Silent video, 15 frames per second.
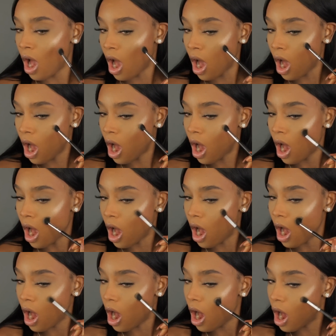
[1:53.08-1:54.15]

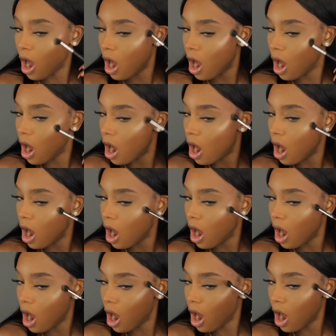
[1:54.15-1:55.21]

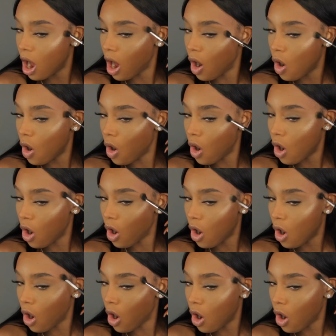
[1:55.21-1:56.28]

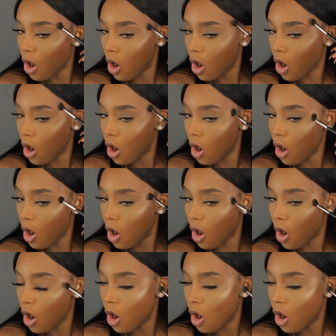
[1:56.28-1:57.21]
(no one is talking)